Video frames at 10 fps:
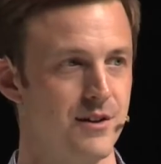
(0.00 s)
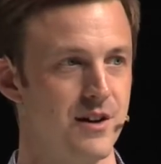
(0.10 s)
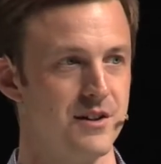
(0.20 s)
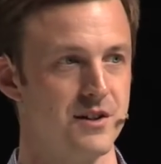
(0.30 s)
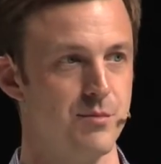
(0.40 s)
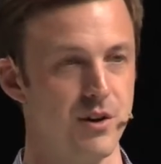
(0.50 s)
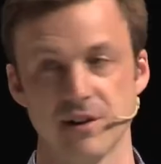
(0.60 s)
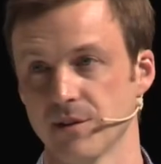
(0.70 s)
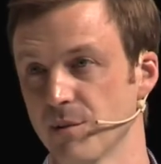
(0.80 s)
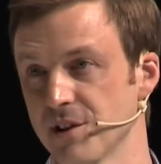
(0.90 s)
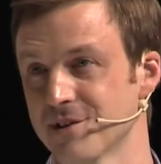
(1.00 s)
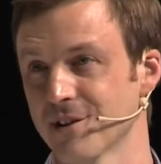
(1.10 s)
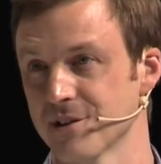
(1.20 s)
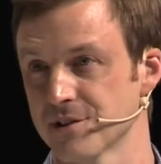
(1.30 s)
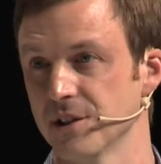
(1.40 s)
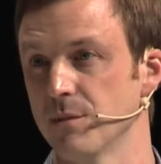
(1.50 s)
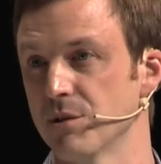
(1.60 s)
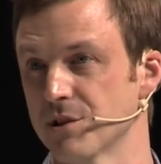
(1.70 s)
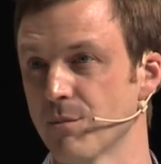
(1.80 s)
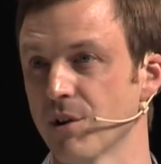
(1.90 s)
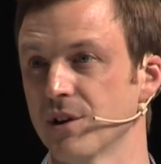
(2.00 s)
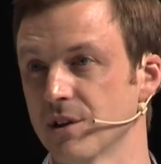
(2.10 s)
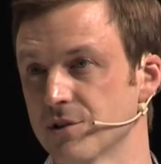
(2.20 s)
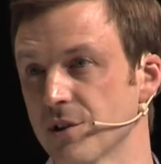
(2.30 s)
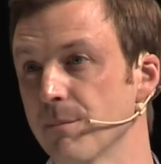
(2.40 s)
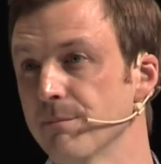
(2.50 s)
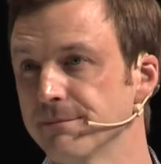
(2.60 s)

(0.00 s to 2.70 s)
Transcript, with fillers: you're not just booking the place you're going to sleep, but you're booking a trip.